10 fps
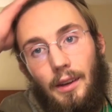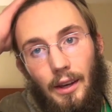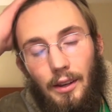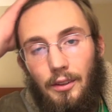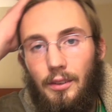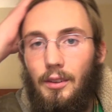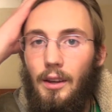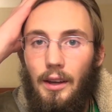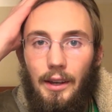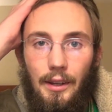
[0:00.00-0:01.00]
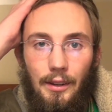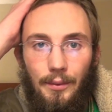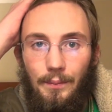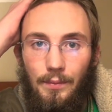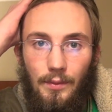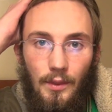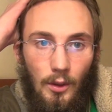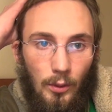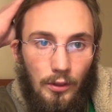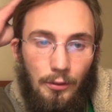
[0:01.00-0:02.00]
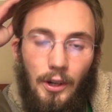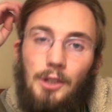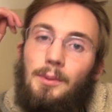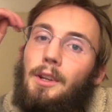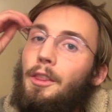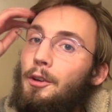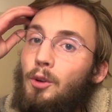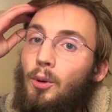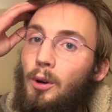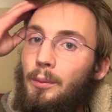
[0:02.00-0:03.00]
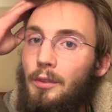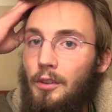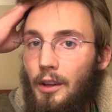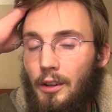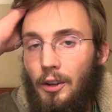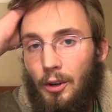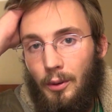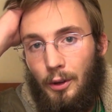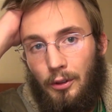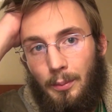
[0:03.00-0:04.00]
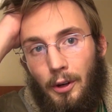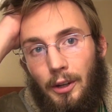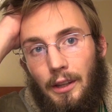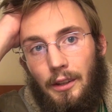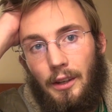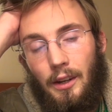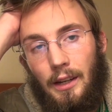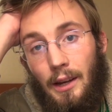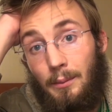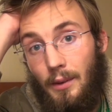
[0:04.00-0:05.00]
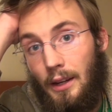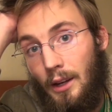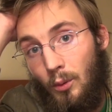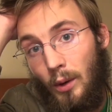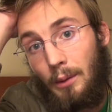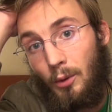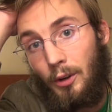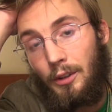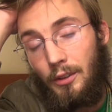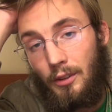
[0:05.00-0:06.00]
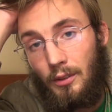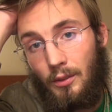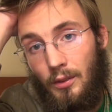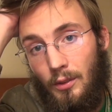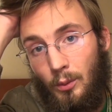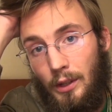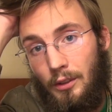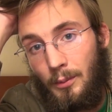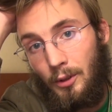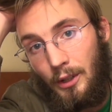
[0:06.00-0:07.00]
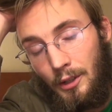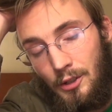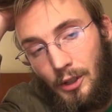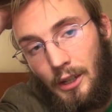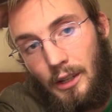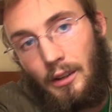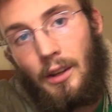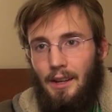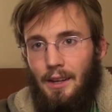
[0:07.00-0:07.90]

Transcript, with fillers: And I was a freshman in the dorms and you know, I was a partying kid. I got I got way more into weed smoking and drinking.